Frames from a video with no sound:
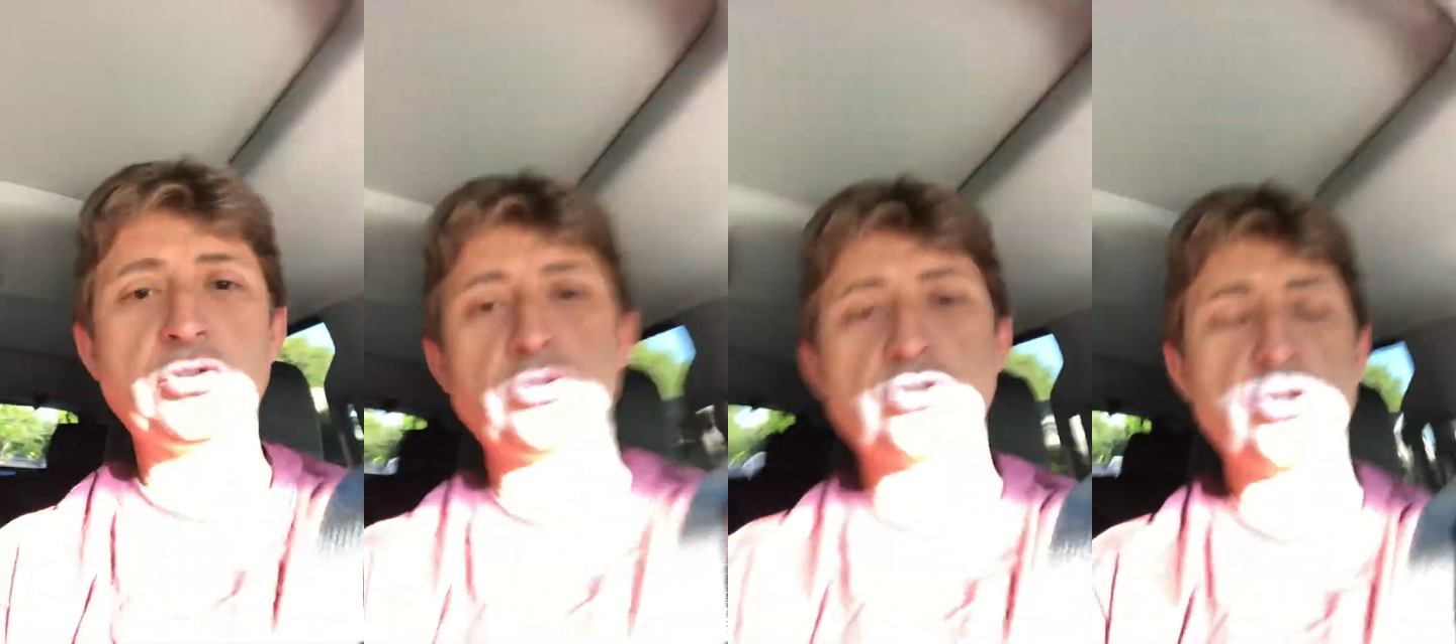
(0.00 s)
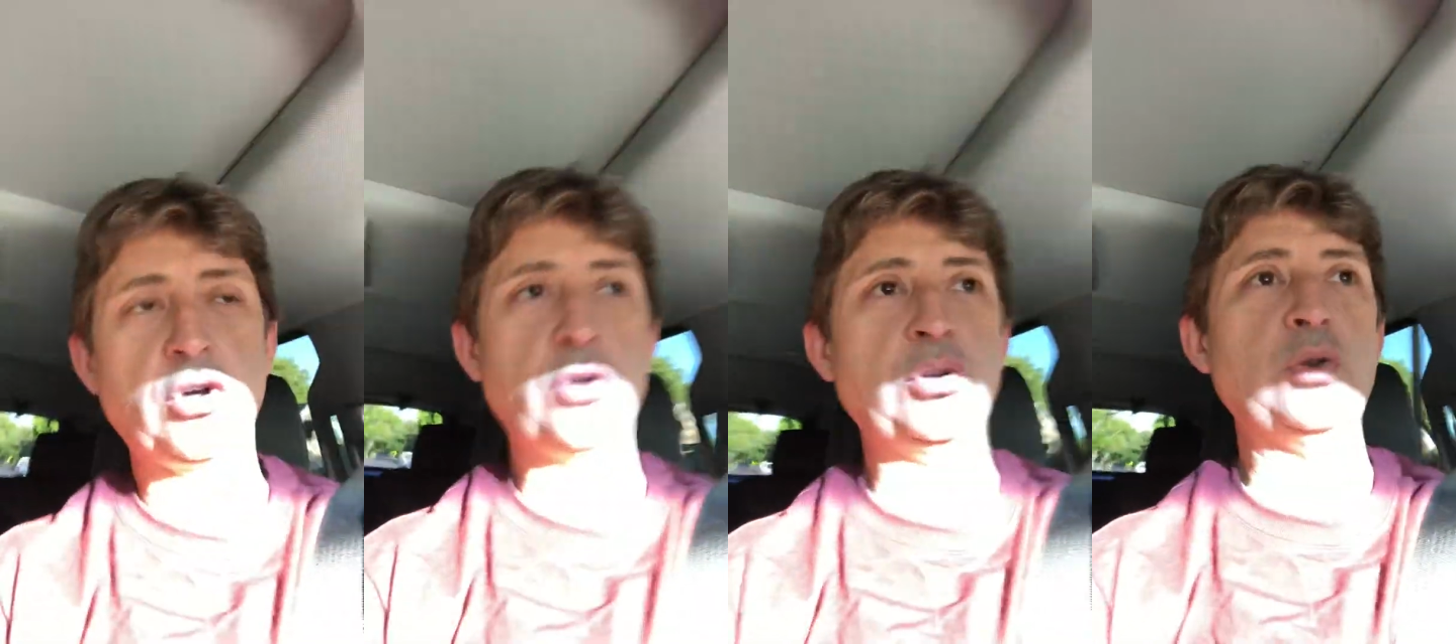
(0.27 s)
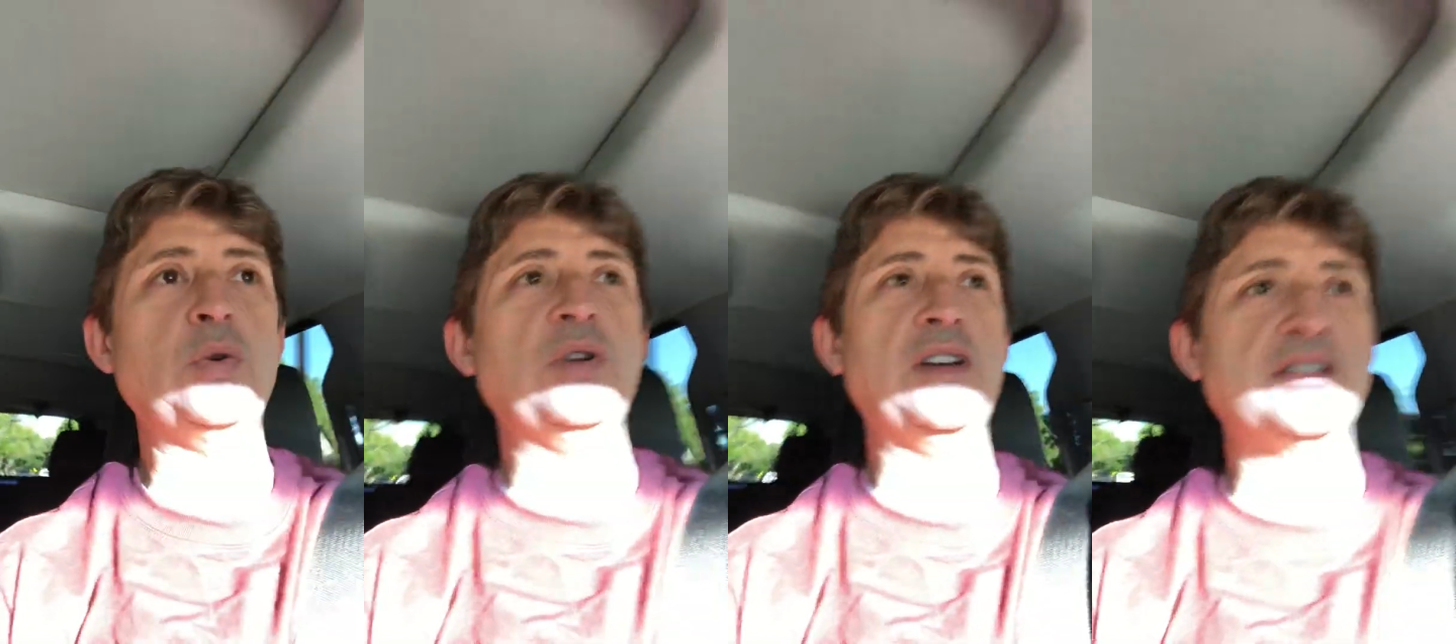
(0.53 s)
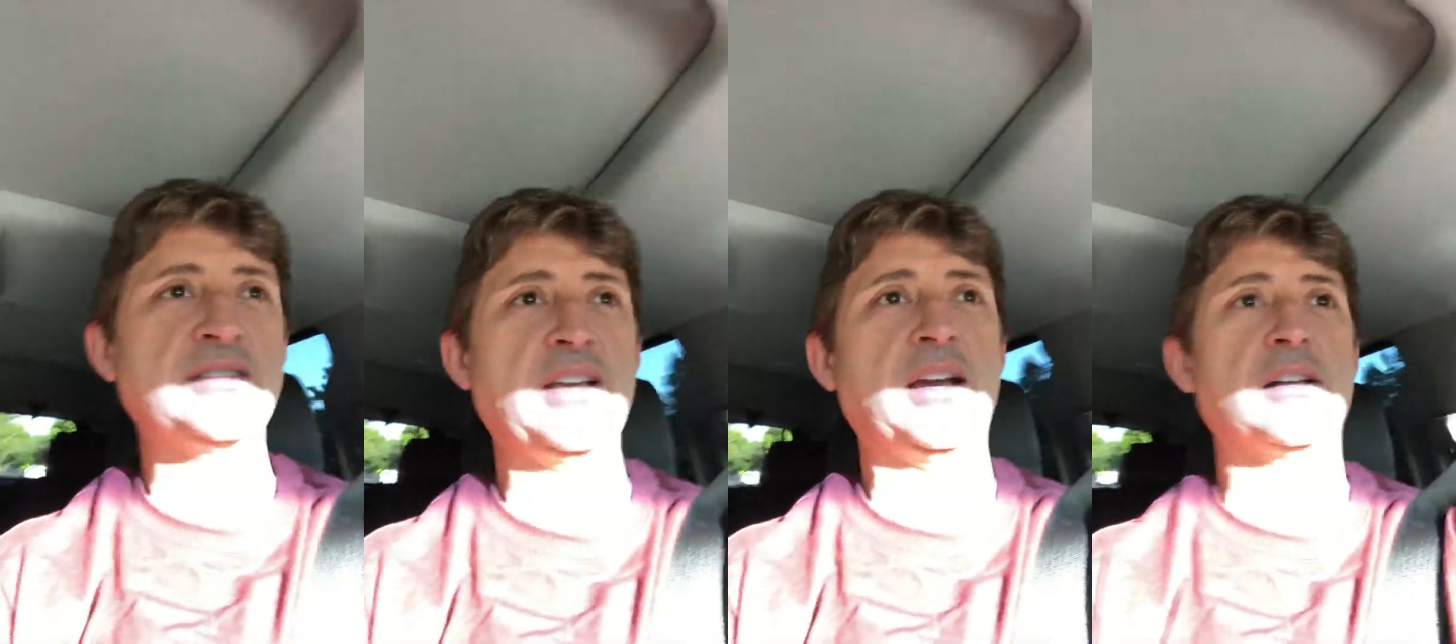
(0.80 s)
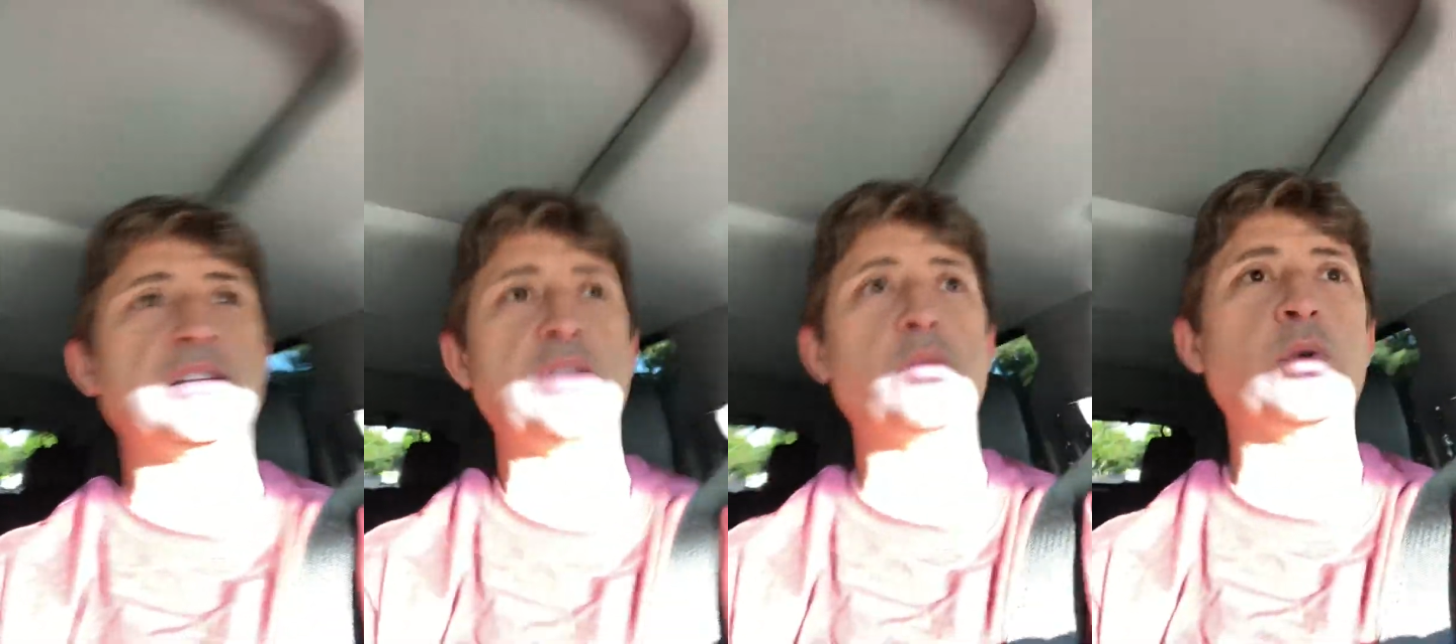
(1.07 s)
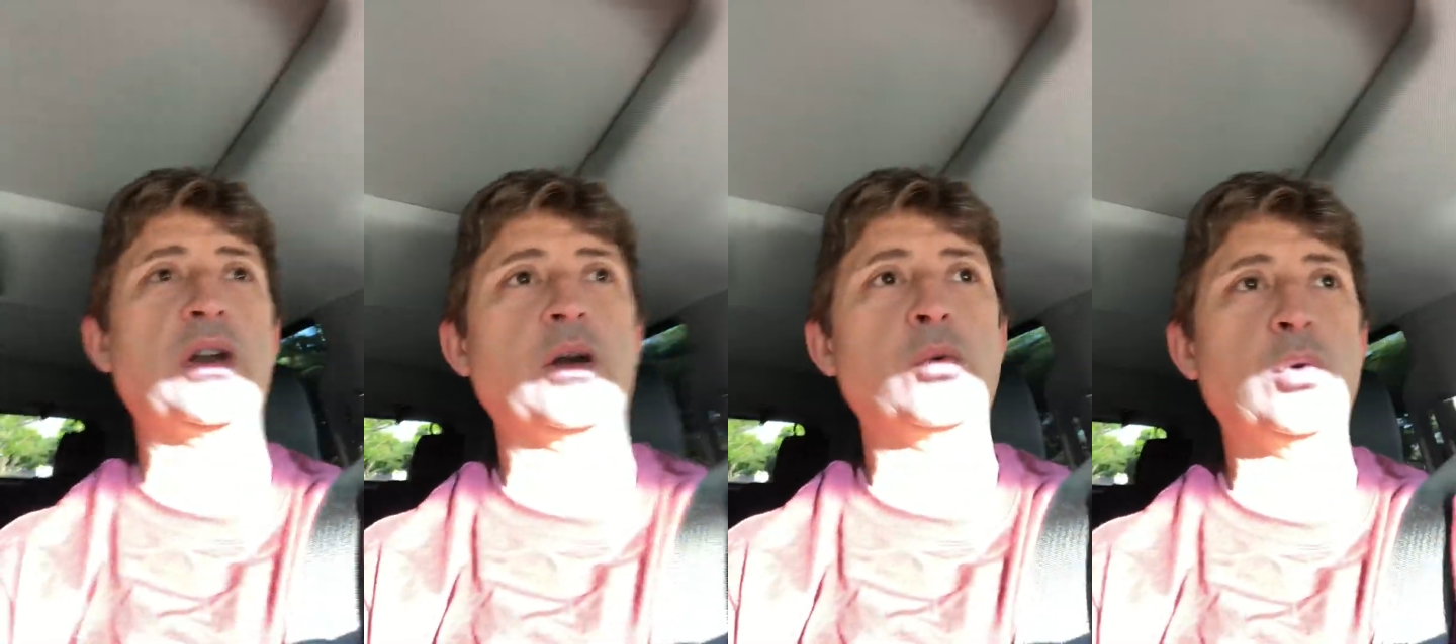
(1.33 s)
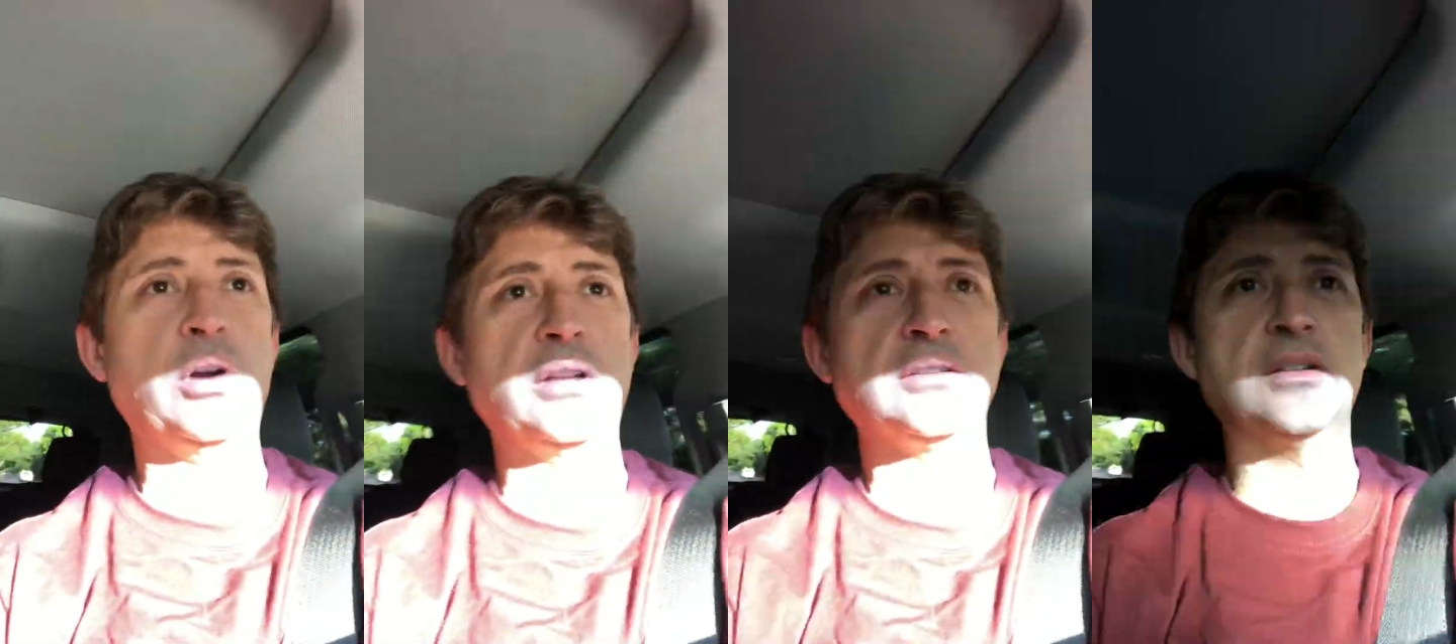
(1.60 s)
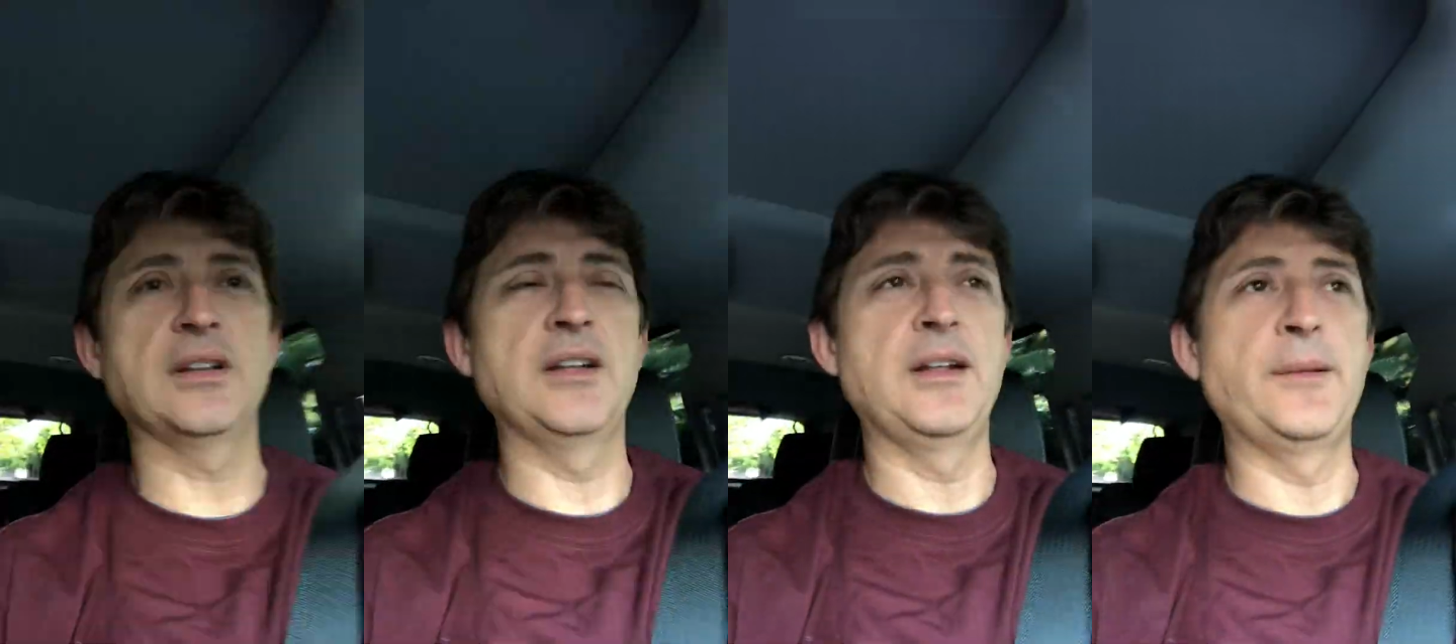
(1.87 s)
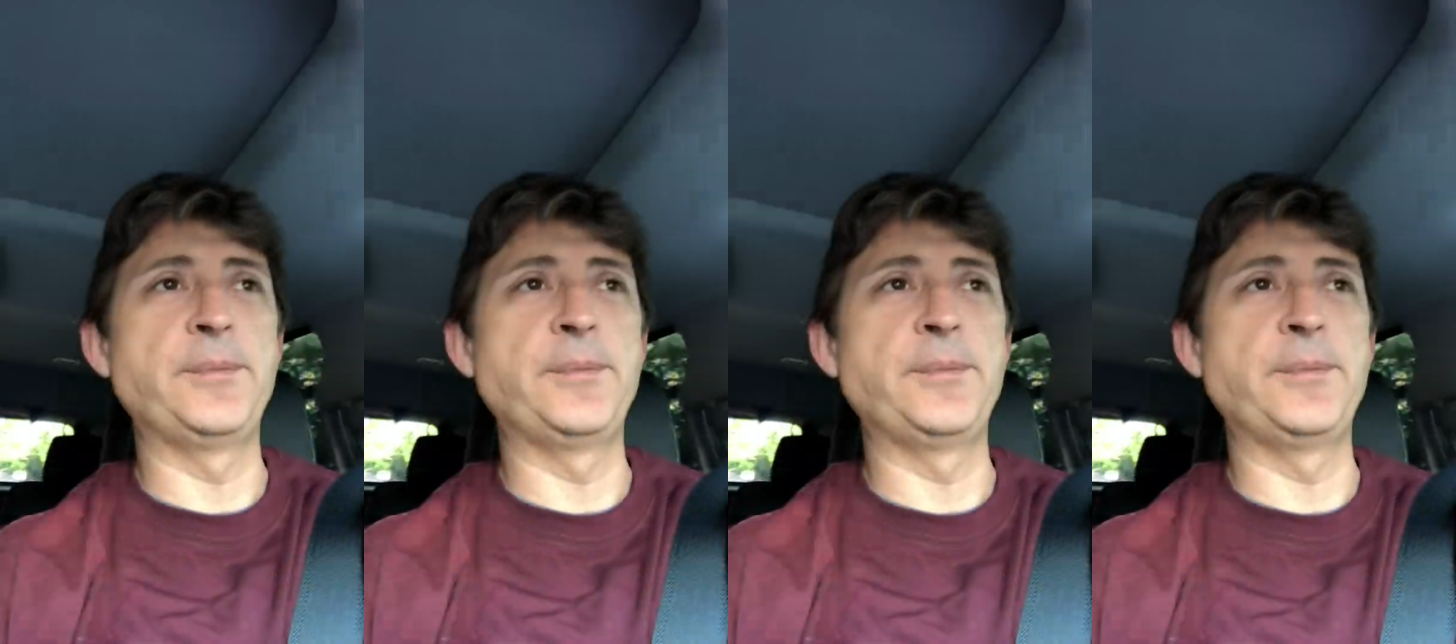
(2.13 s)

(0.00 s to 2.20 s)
to show you exactly what I want.